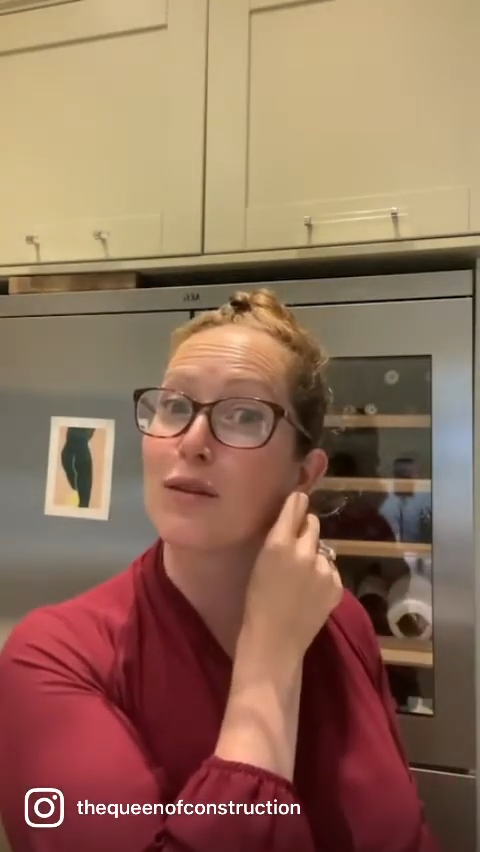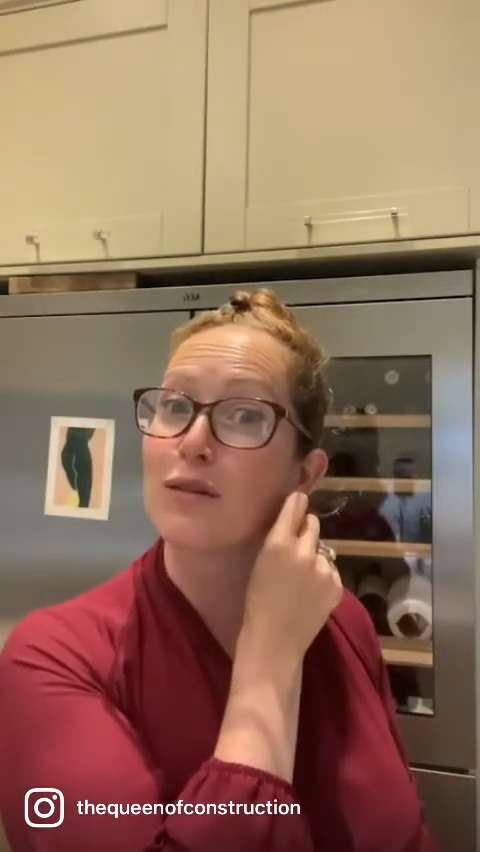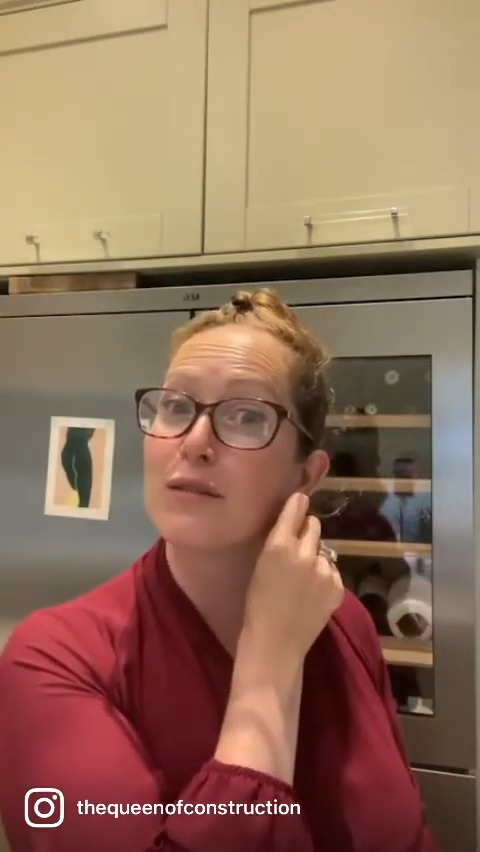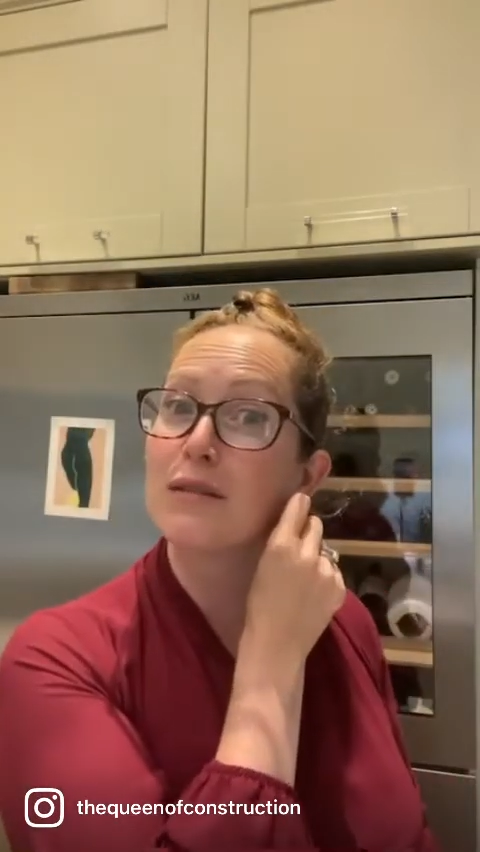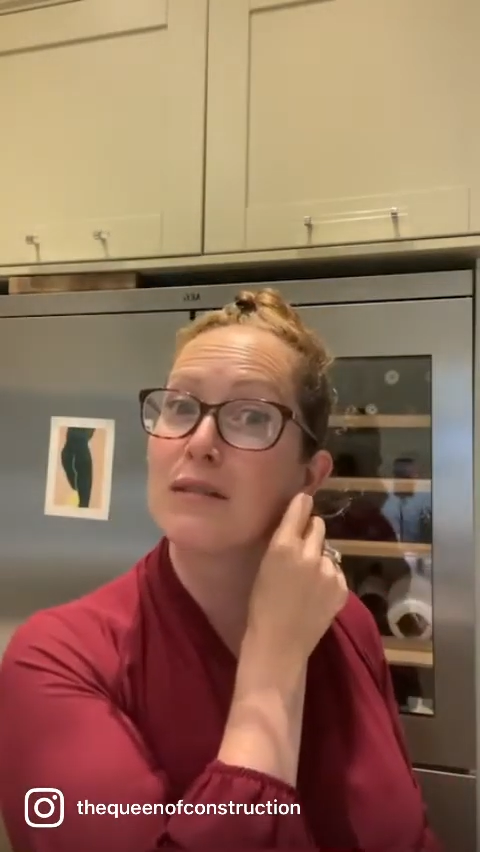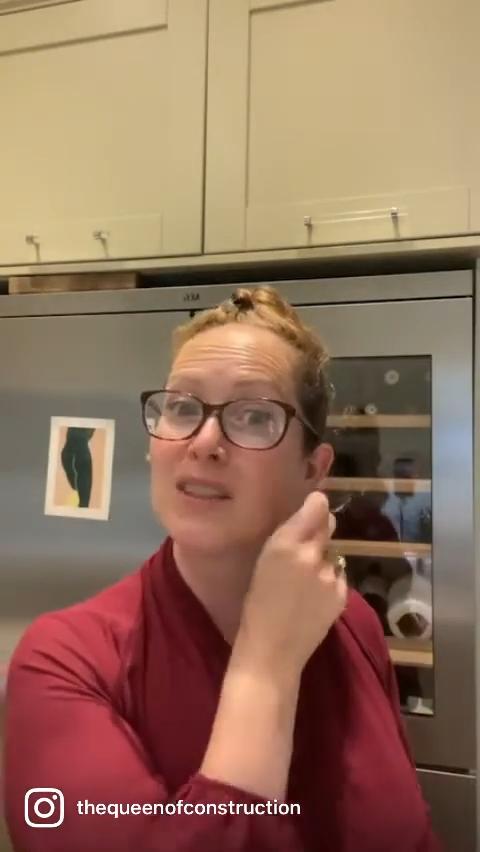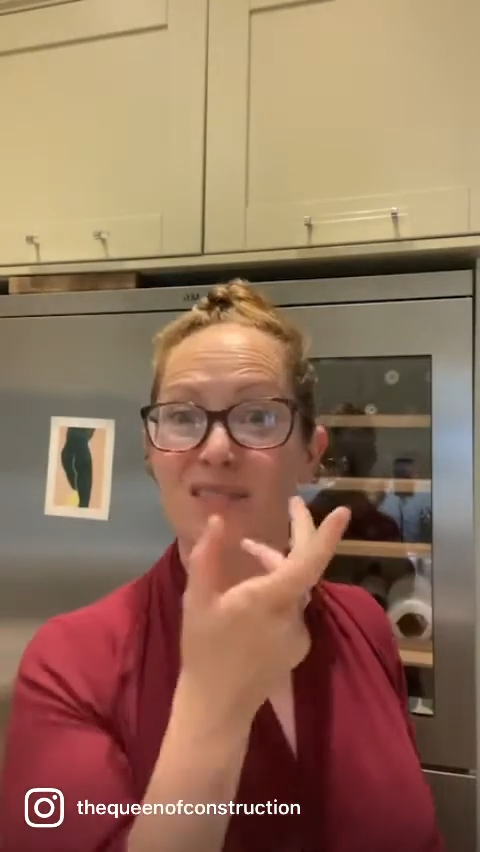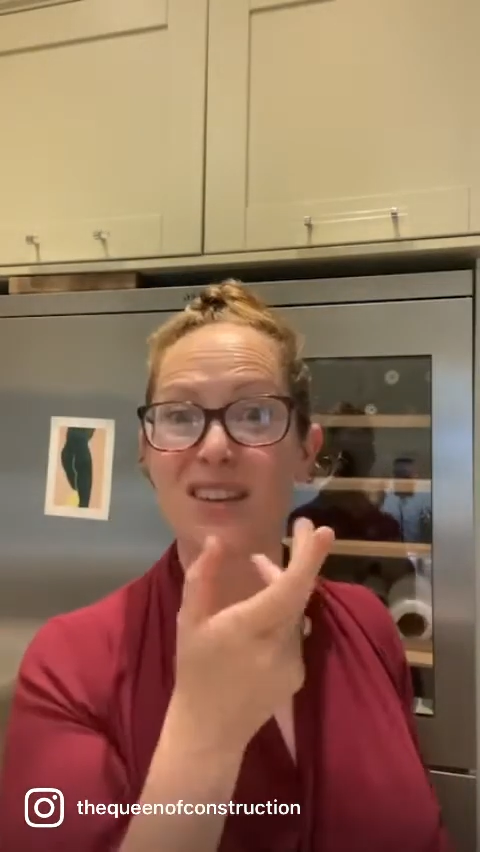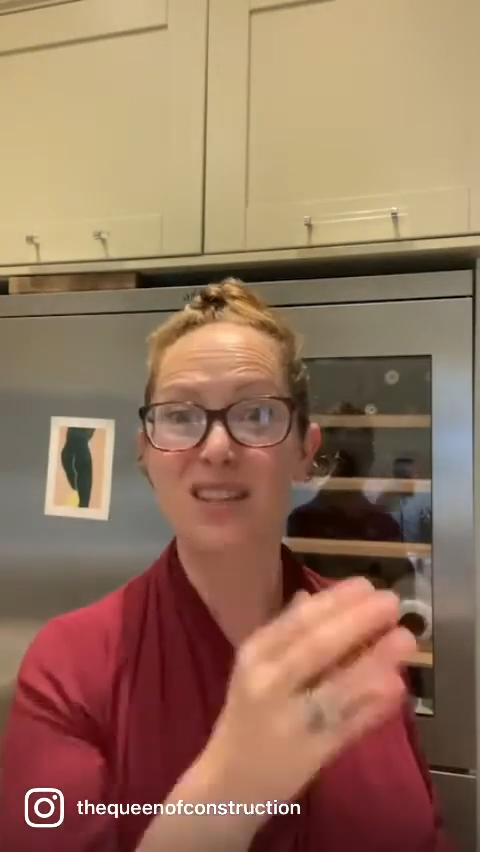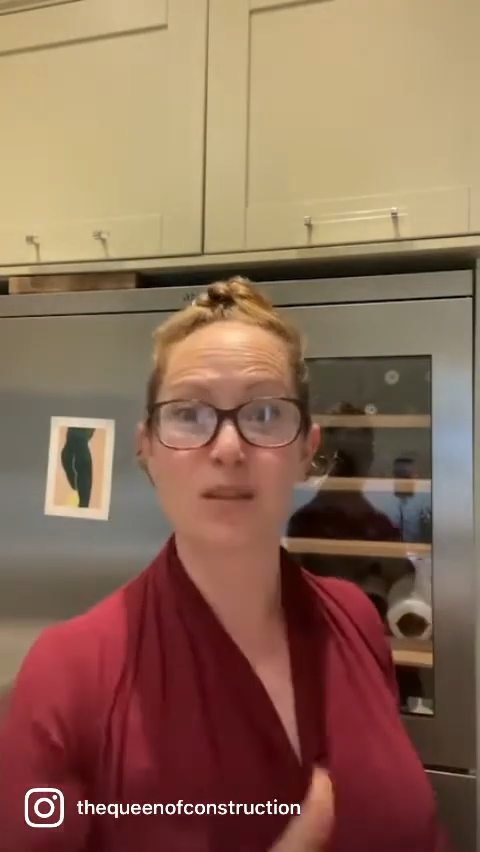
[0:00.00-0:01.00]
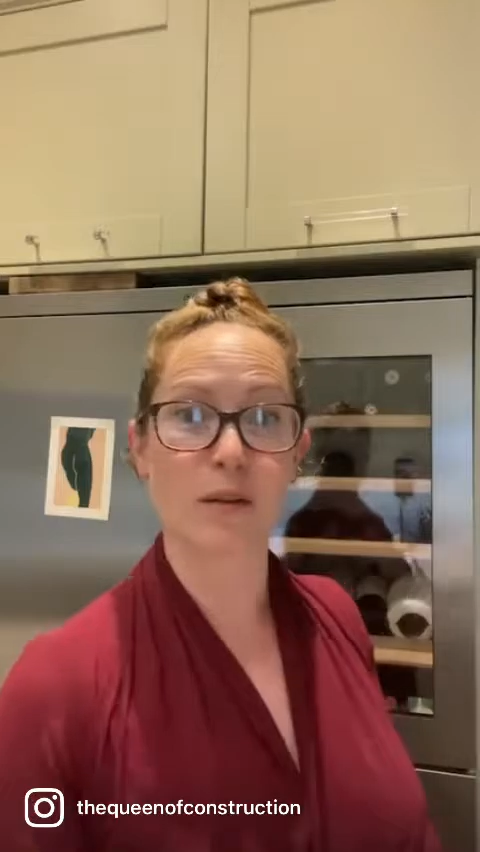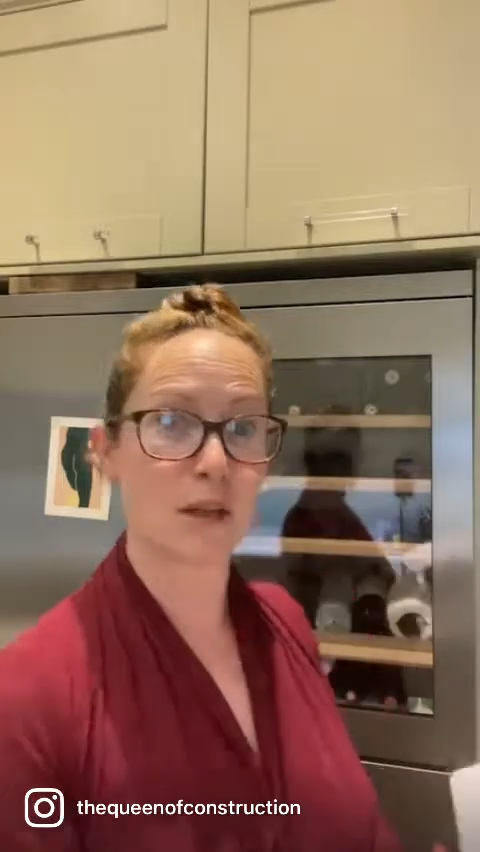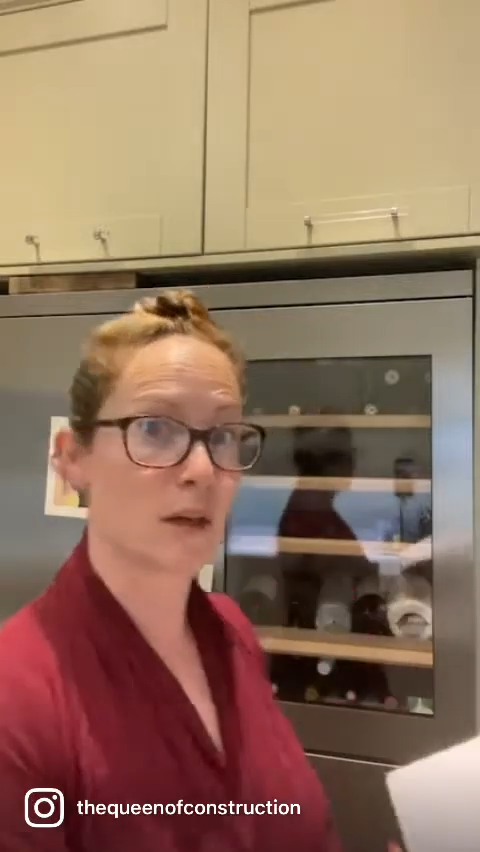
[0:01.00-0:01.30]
on, so I'm very sorry,